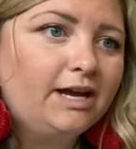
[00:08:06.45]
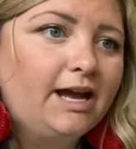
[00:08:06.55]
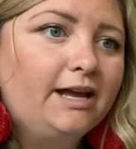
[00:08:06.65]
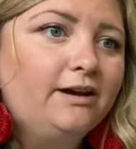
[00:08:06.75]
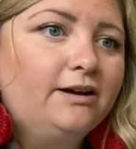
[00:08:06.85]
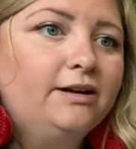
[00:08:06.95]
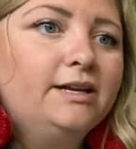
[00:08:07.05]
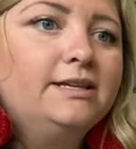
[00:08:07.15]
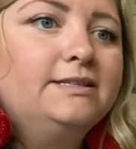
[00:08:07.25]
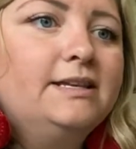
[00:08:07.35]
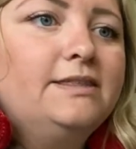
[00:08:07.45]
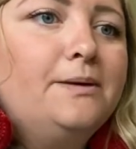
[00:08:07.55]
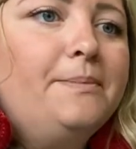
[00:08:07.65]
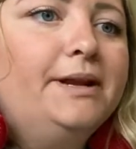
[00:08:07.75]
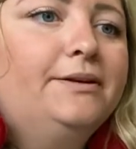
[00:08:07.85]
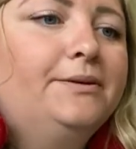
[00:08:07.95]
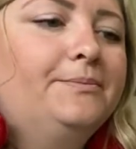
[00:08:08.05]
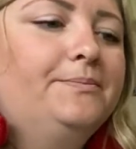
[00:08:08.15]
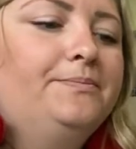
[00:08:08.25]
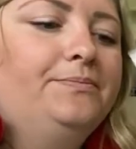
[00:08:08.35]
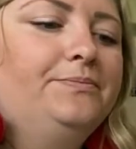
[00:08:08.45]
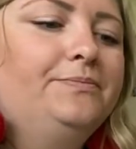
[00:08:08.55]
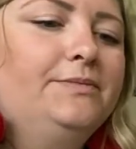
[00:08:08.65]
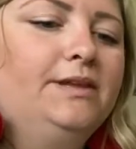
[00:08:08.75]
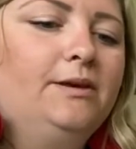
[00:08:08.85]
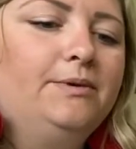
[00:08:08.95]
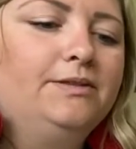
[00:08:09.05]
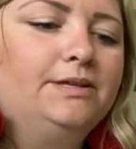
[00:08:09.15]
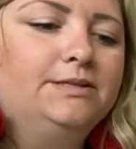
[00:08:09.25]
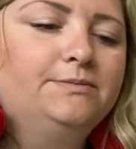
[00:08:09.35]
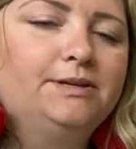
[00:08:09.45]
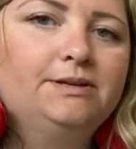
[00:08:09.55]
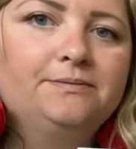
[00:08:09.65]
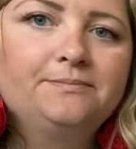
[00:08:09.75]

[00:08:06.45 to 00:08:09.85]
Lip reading: IR is in the middle. How about this one?